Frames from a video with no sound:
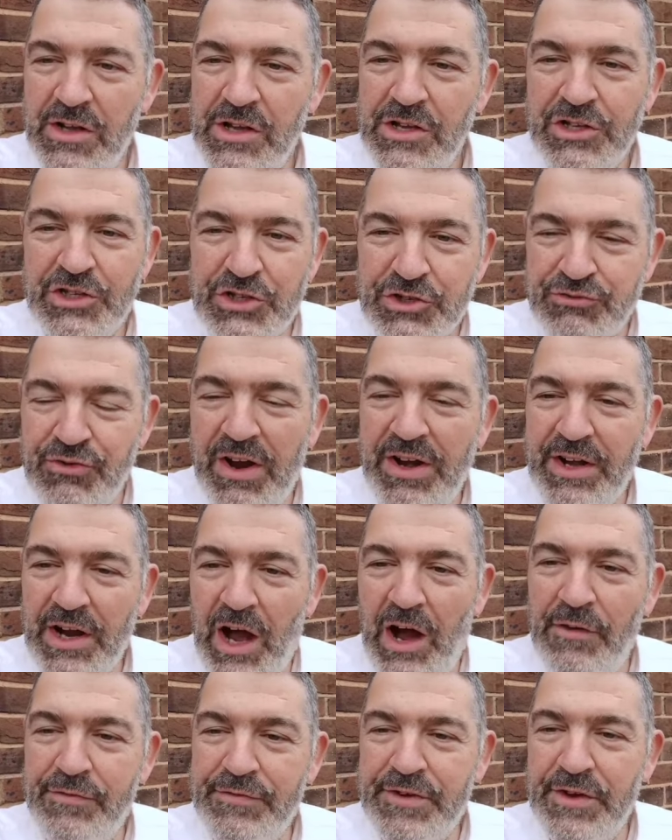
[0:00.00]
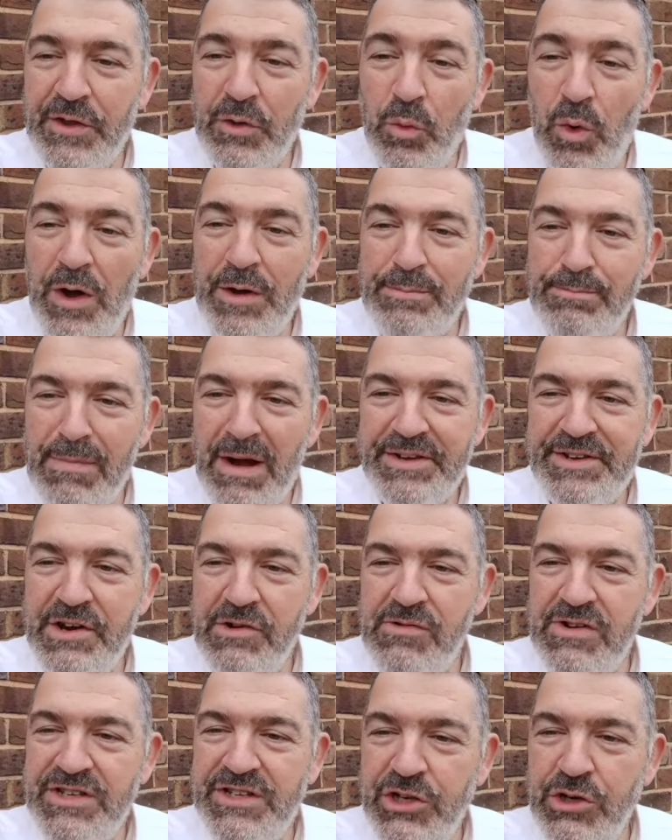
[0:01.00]
straight after the word Mate
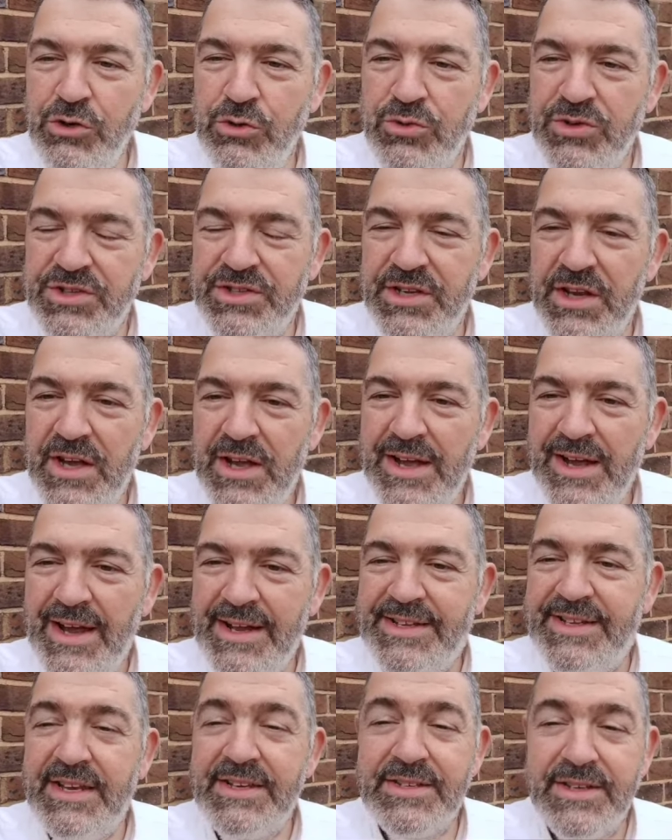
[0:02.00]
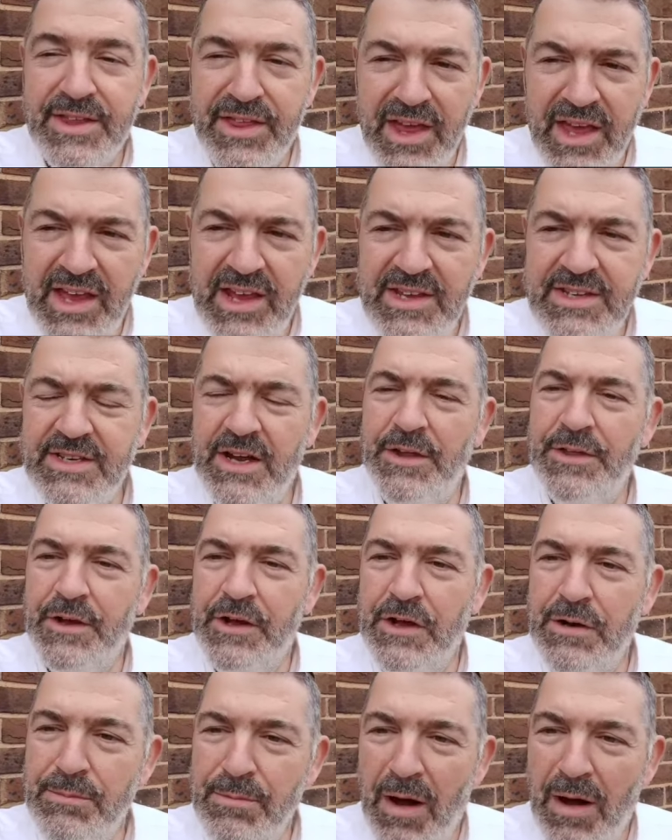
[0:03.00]
is used, it says these are the
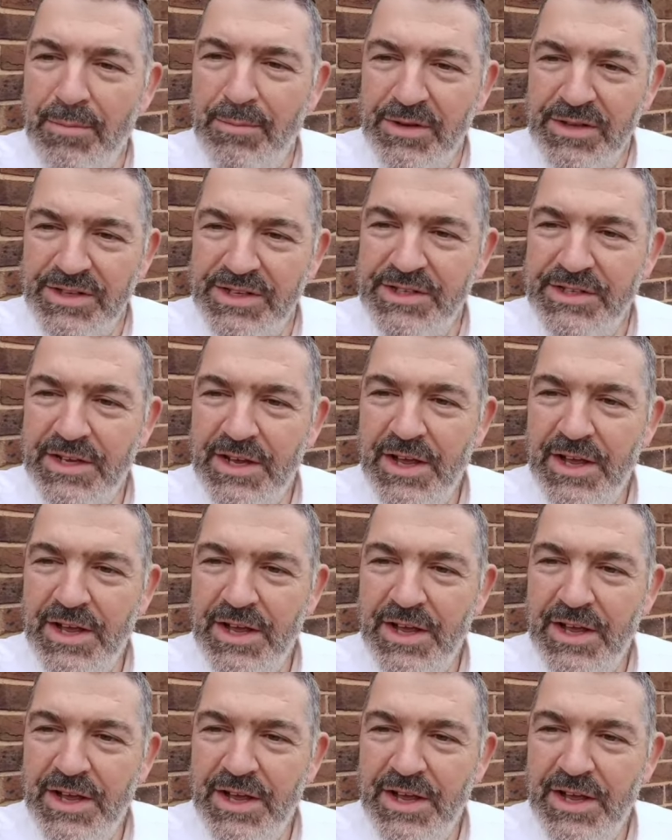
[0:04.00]
commandments